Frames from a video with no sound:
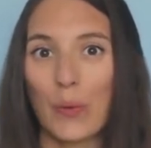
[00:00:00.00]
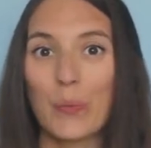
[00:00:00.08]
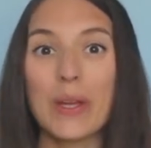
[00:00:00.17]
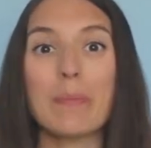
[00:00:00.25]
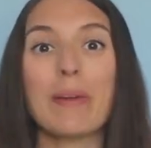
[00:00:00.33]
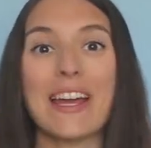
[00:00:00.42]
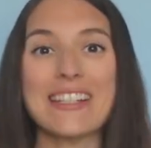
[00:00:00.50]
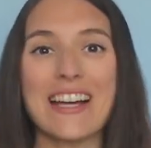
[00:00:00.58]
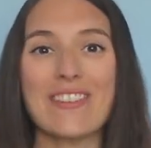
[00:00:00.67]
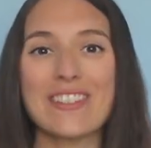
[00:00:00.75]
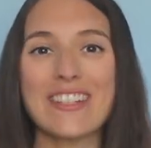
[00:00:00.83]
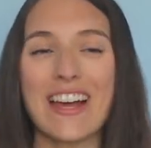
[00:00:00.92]
We played
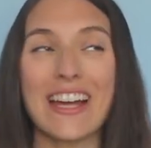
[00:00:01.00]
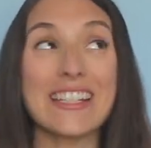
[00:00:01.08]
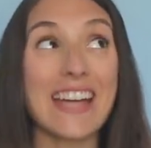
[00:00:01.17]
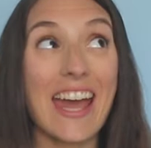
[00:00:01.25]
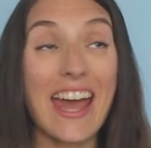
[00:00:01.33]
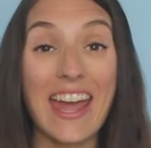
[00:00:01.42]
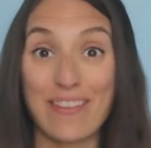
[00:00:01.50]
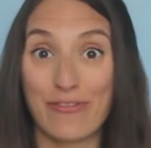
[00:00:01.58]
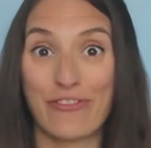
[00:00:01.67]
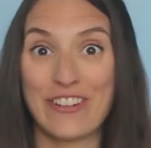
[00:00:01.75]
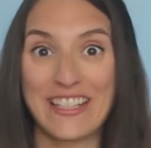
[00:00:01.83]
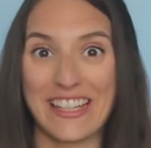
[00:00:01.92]
outside
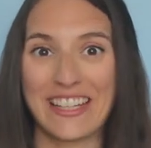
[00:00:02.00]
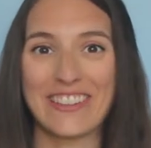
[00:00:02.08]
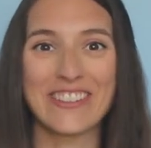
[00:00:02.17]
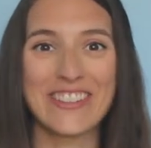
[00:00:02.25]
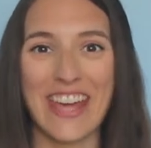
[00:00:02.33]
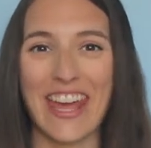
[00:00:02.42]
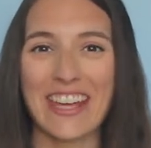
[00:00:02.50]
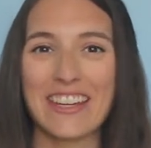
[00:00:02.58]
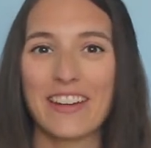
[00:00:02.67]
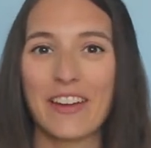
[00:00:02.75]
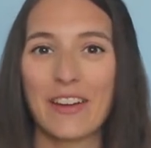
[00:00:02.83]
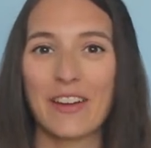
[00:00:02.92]
every single day
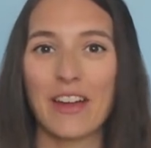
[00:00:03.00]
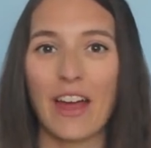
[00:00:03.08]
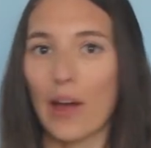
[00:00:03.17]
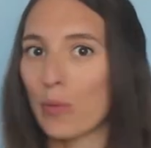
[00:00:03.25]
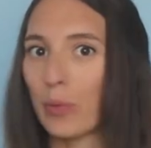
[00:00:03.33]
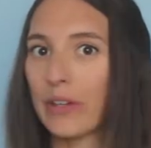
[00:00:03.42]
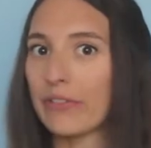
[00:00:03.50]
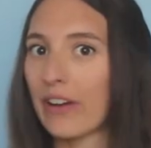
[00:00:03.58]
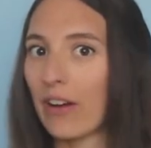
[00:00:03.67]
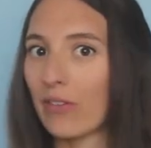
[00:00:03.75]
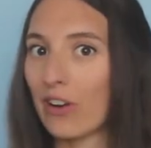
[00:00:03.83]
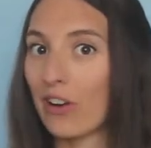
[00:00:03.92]
and we
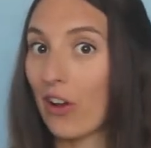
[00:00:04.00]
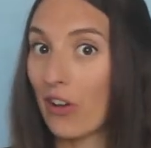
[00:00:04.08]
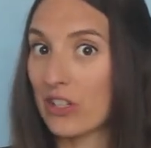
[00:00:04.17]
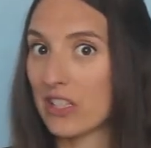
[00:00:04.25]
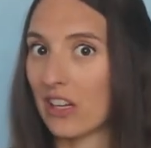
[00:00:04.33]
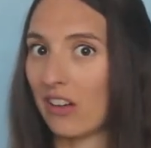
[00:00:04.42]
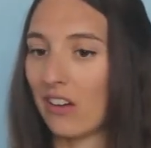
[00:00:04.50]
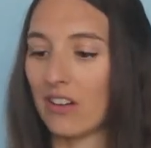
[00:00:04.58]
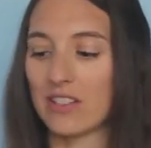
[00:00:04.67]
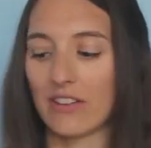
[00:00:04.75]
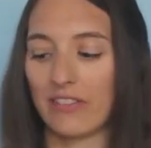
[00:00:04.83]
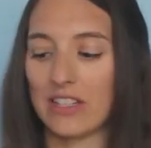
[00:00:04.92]
found lots and
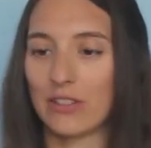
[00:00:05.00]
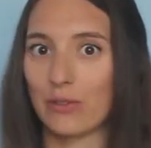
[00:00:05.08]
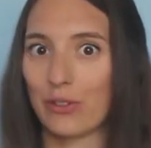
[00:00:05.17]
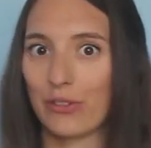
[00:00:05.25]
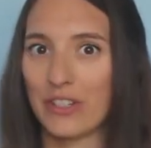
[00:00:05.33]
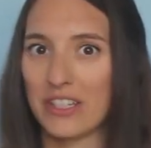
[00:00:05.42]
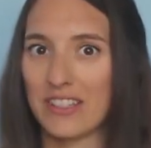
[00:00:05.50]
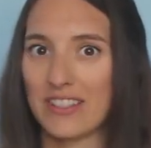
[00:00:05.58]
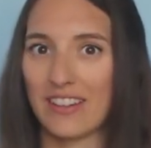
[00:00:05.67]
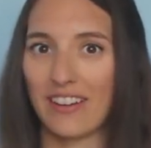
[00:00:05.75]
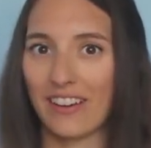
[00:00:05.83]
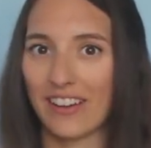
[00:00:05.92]
lots of little creatures
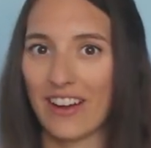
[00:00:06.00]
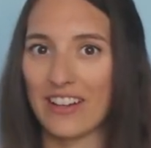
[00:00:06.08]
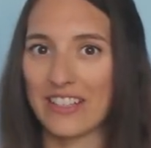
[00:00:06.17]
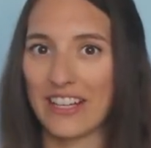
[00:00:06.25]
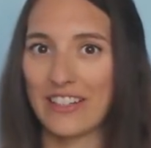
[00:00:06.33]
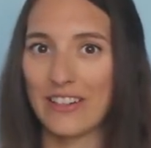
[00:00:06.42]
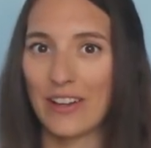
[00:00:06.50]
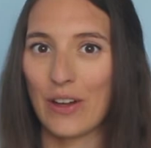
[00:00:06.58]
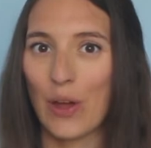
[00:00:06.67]
in our garden.